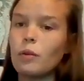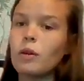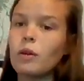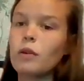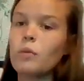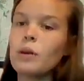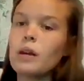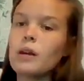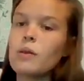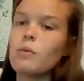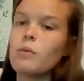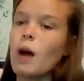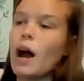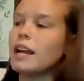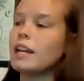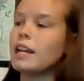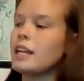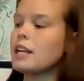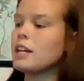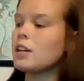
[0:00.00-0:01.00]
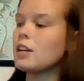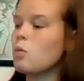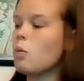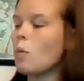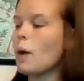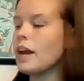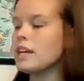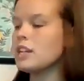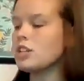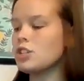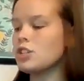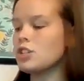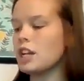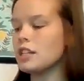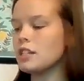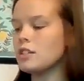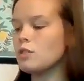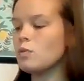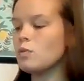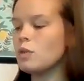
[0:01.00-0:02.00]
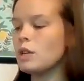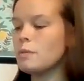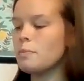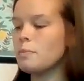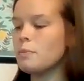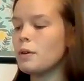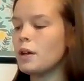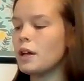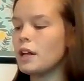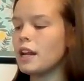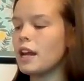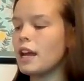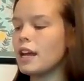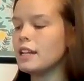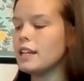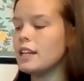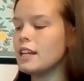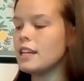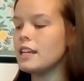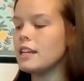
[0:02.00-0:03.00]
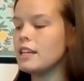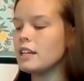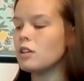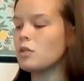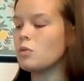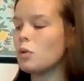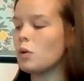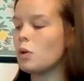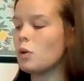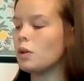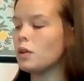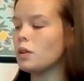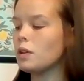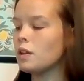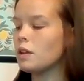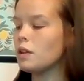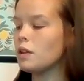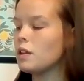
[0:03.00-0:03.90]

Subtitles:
When we write equations, we put an equal